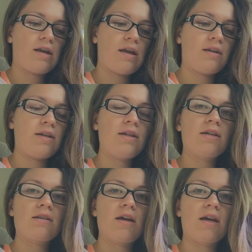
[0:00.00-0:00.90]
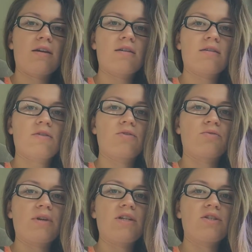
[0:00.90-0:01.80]
any like
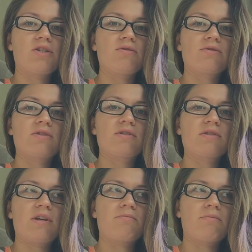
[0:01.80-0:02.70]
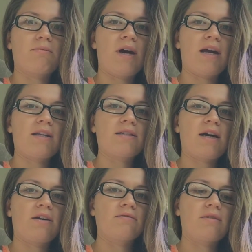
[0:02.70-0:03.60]
green juice in my
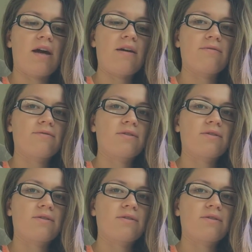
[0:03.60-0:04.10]
entire life.